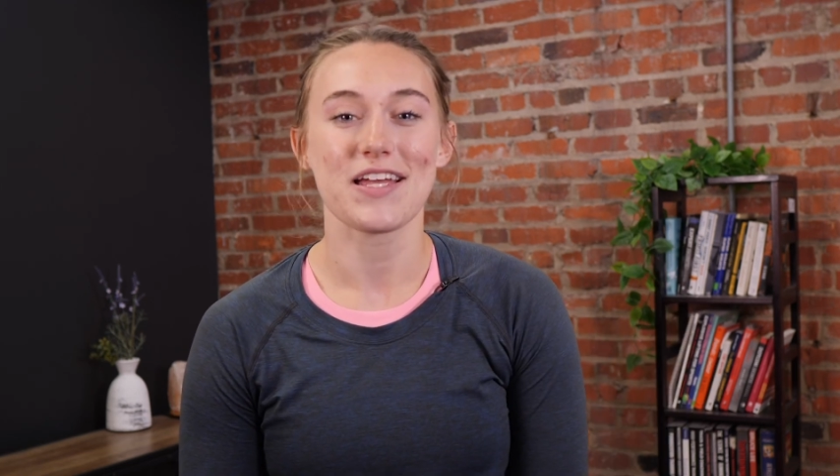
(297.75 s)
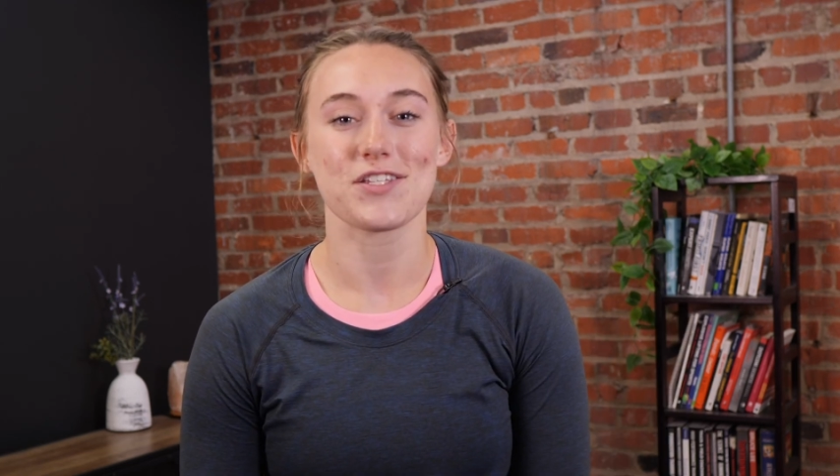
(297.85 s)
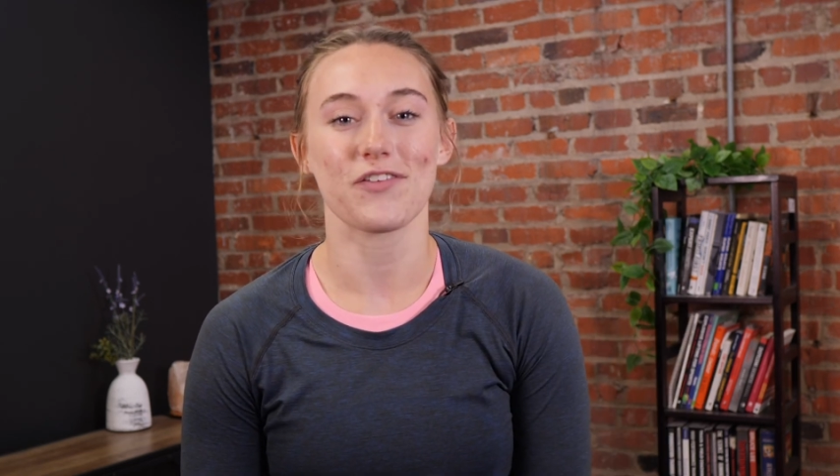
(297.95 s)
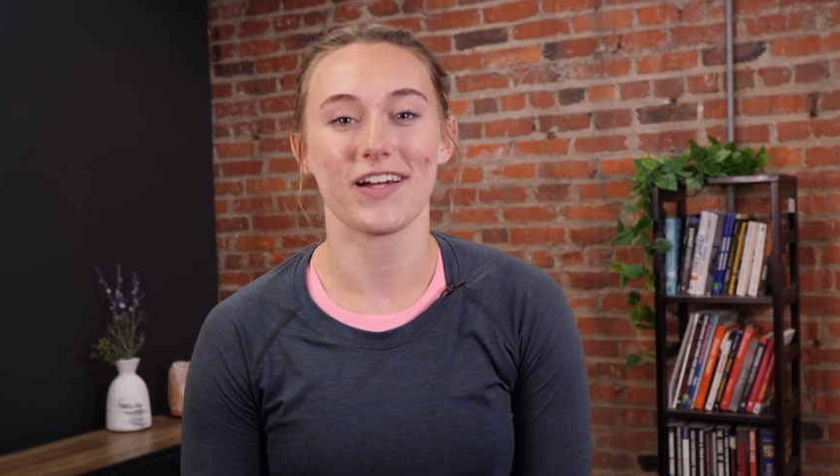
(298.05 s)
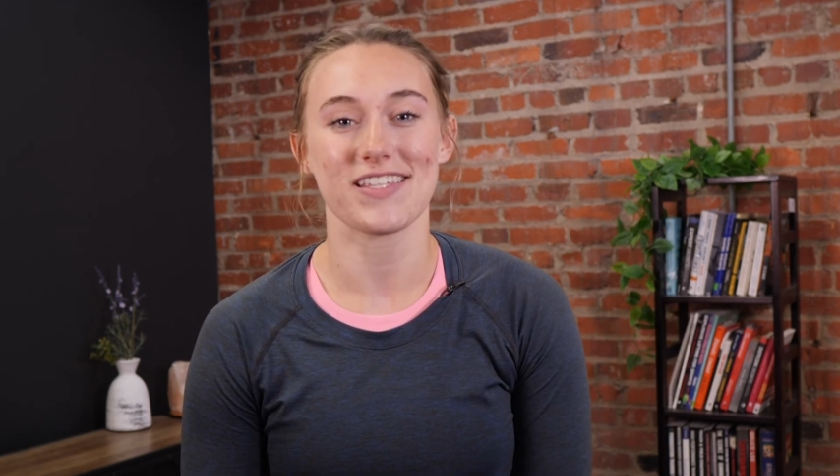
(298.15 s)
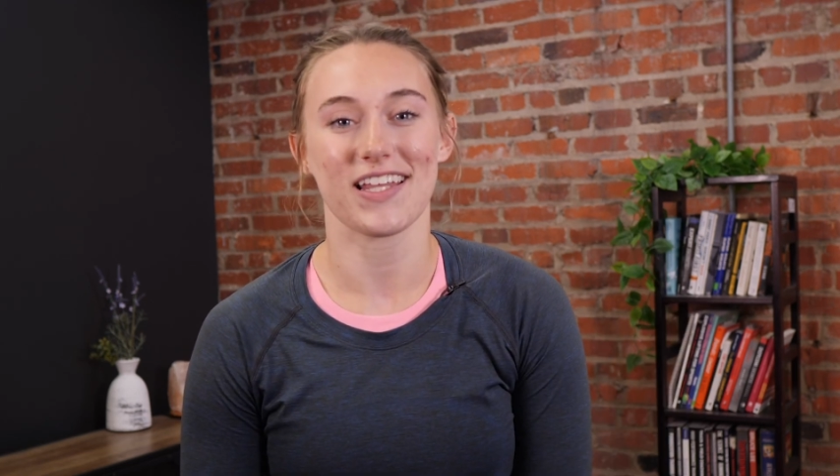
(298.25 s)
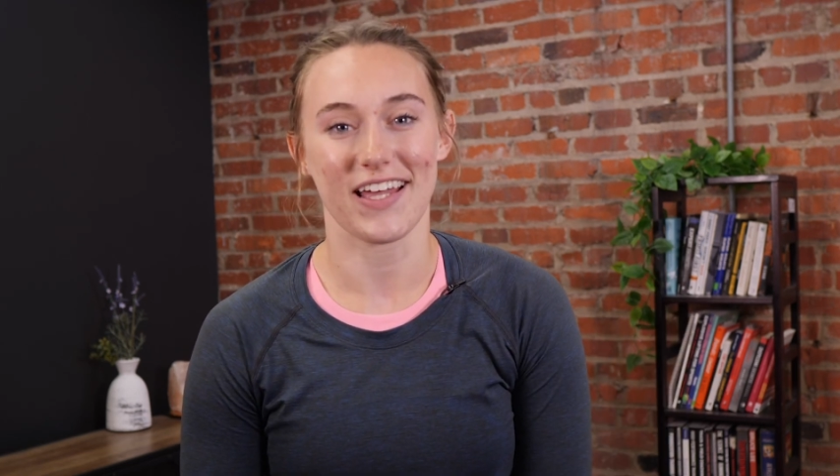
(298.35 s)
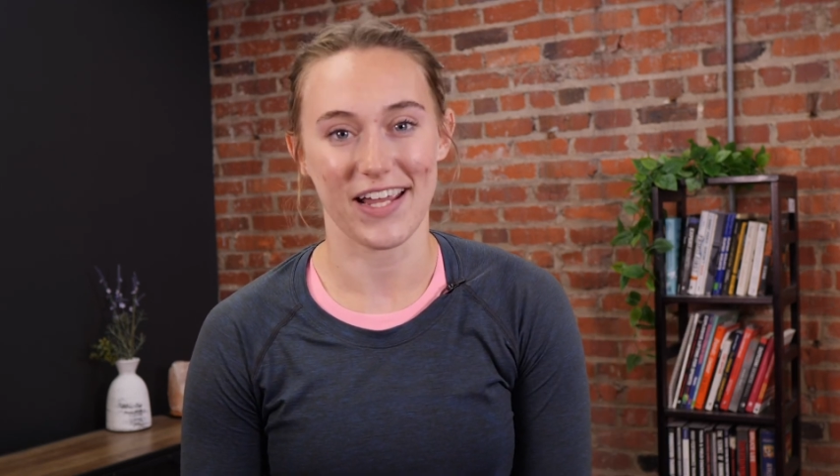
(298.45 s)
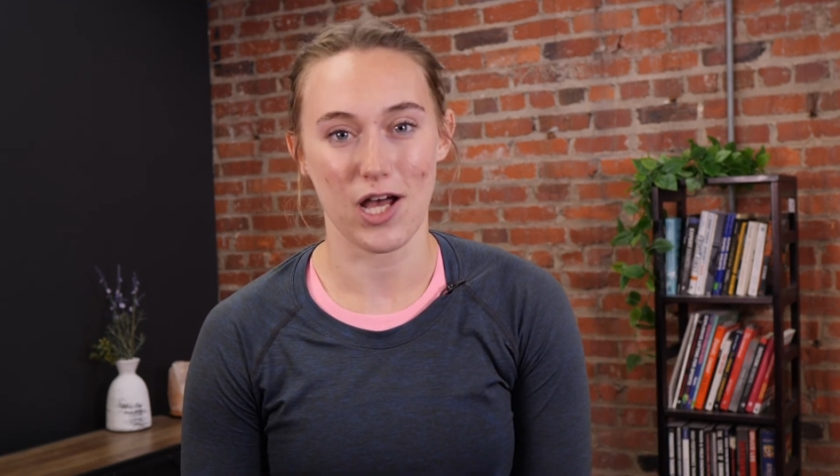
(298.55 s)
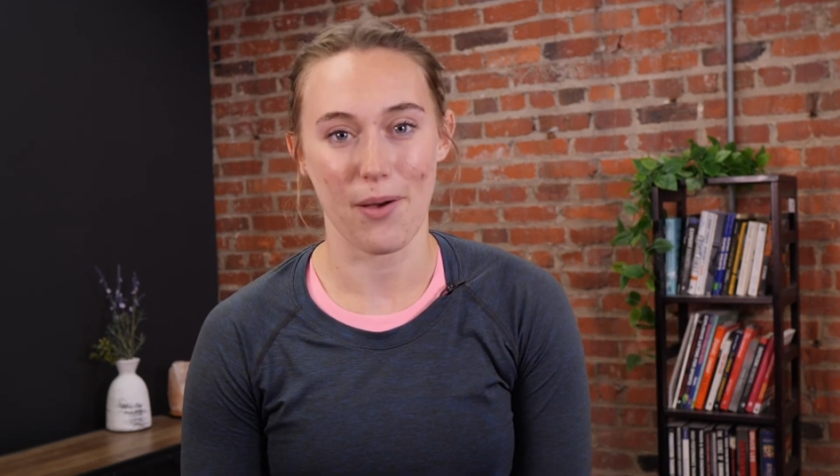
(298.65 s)
Don't forget to
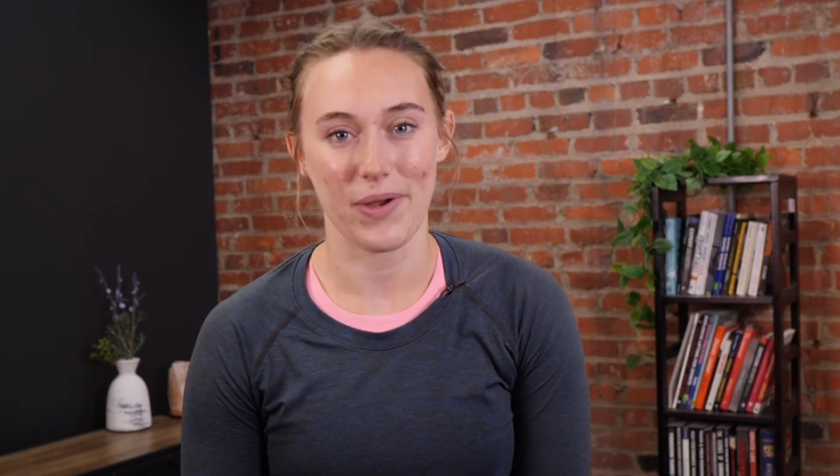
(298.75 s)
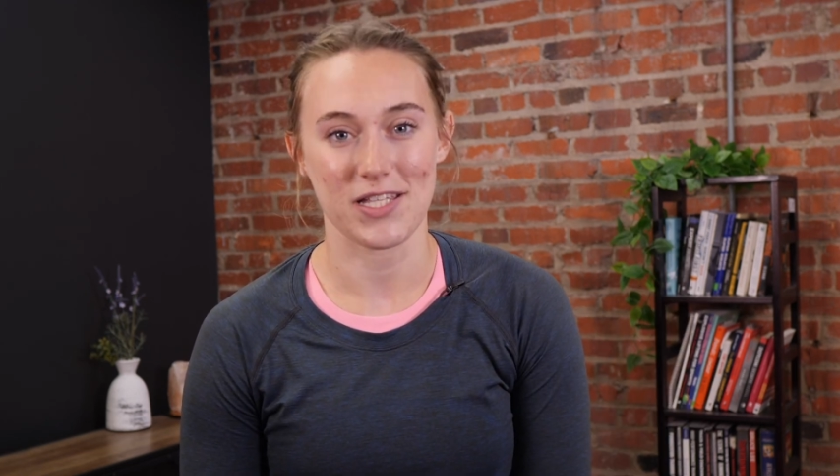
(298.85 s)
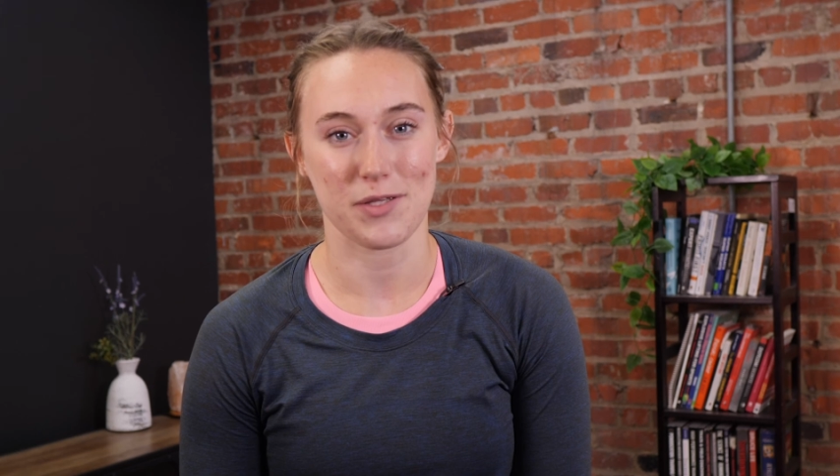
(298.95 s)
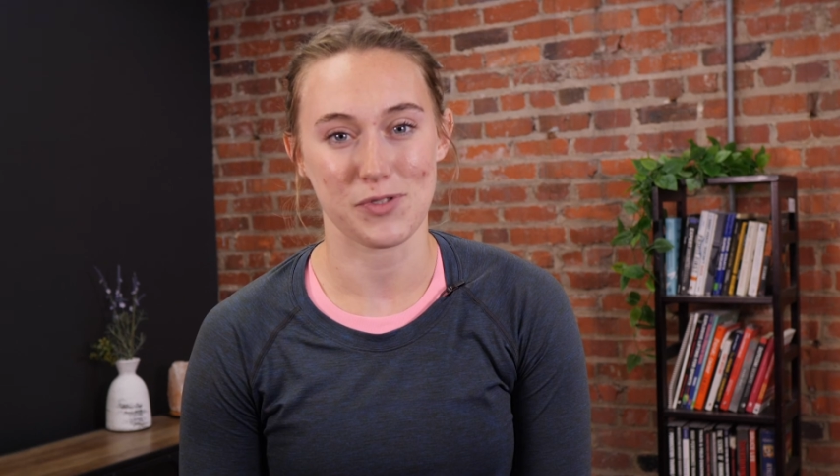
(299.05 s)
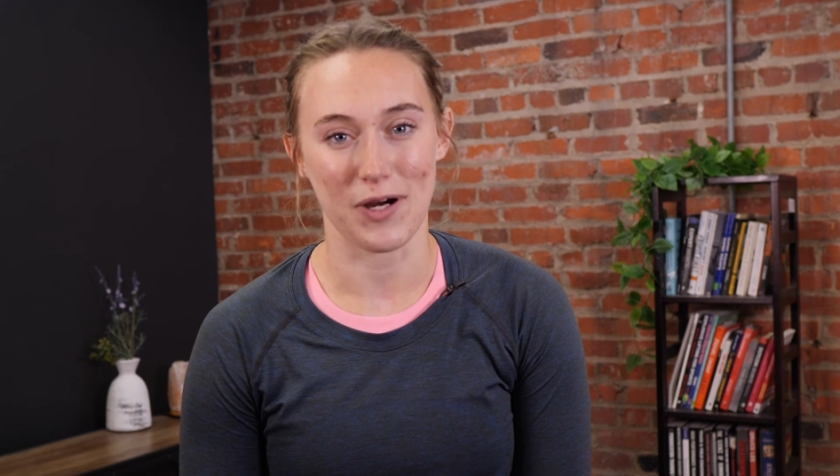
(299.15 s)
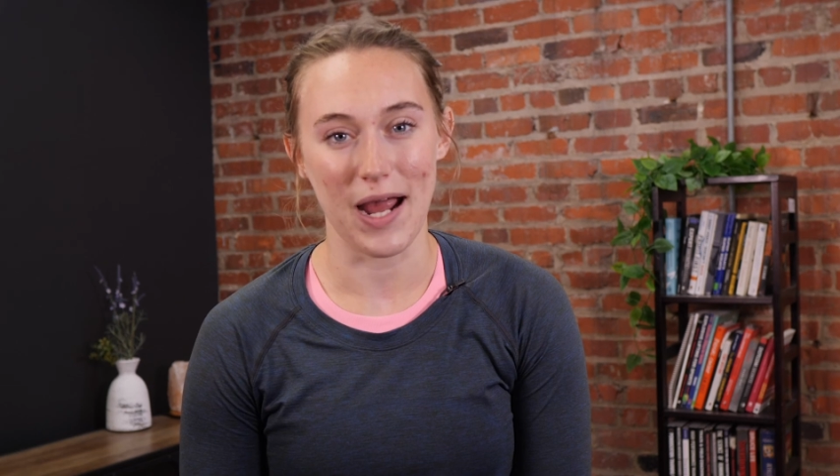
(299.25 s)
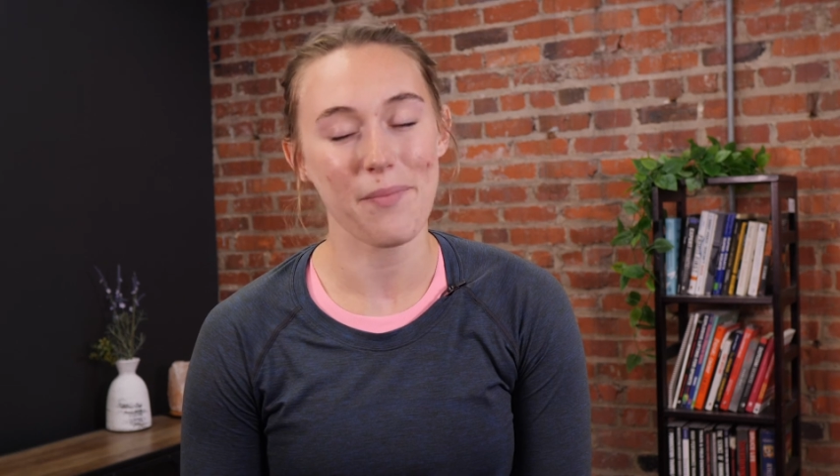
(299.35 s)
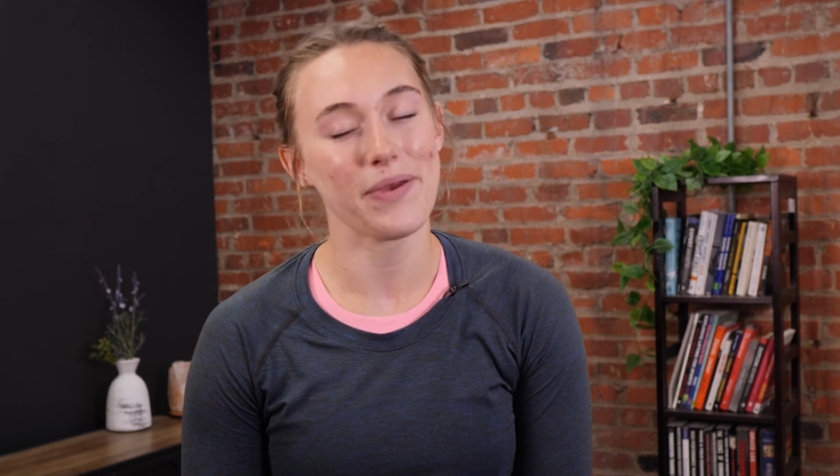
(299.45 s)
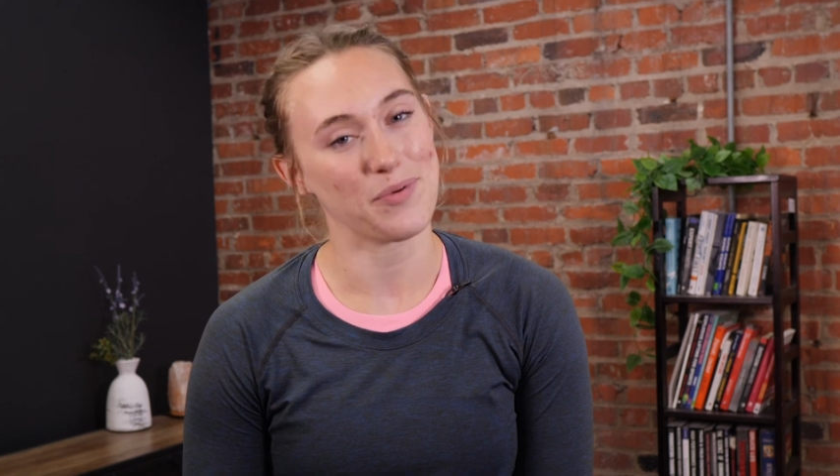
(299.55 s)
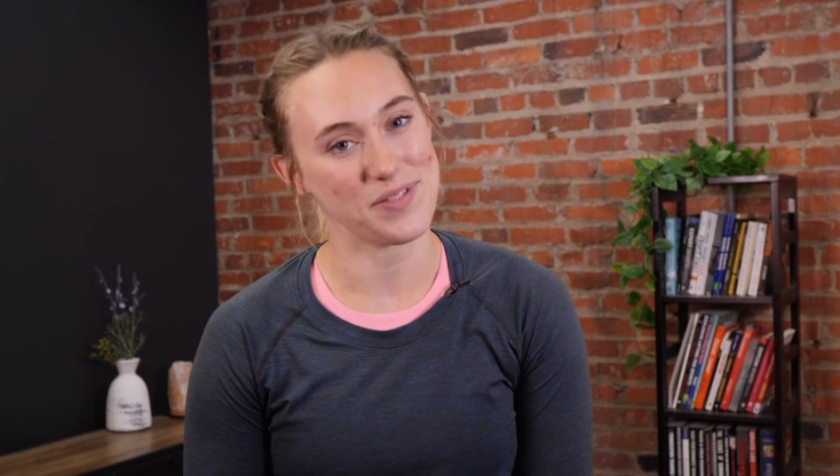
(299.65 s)
like, comment, and
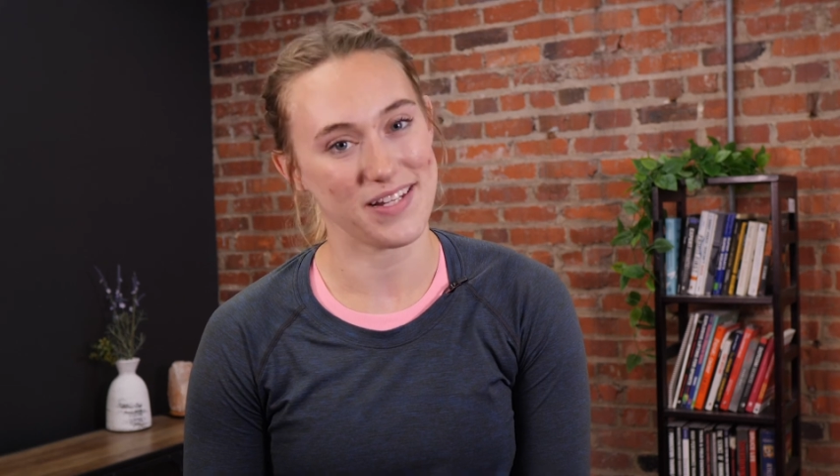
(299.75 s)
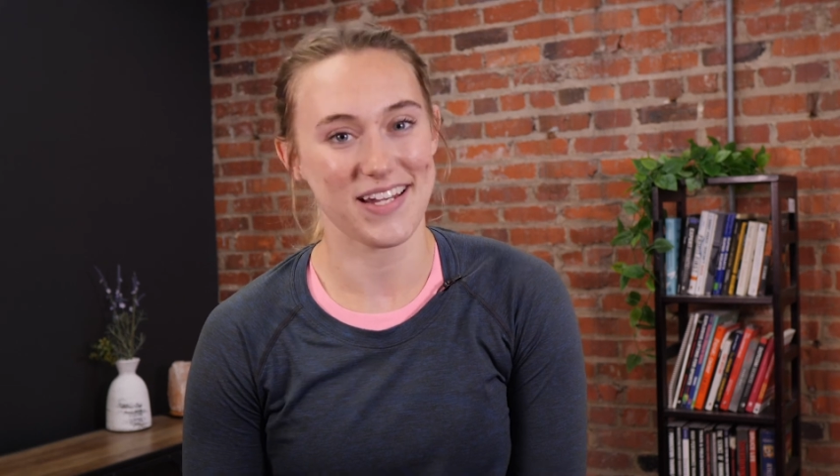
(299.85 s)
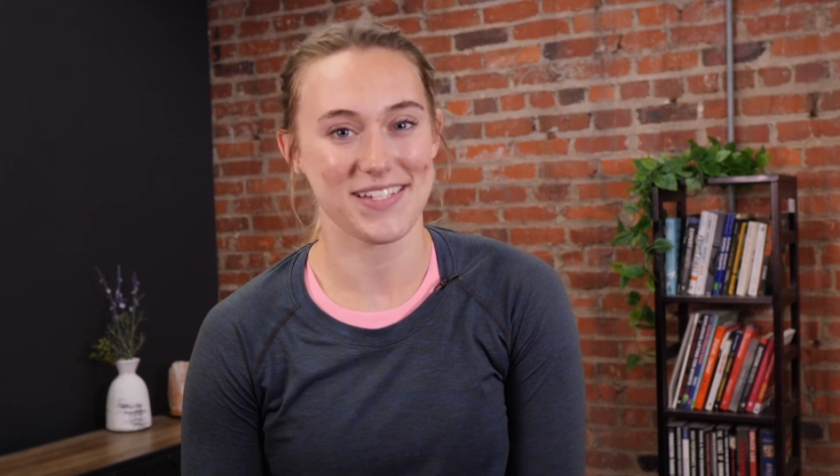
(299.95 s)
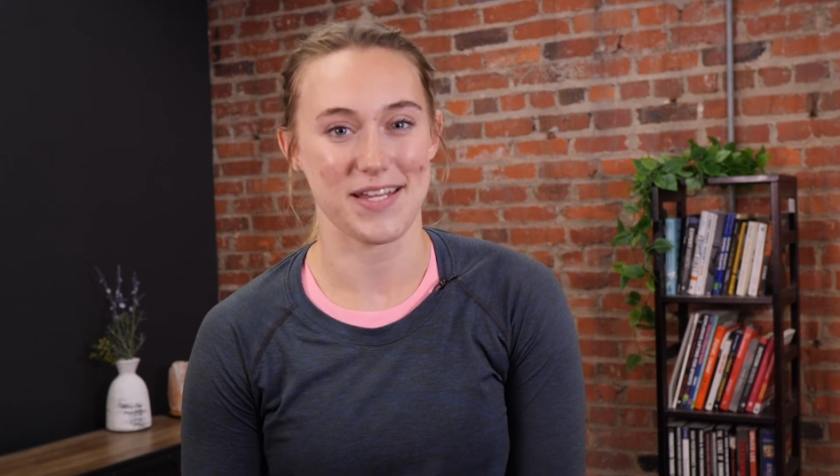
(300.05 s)
subscribe, and we'll see you next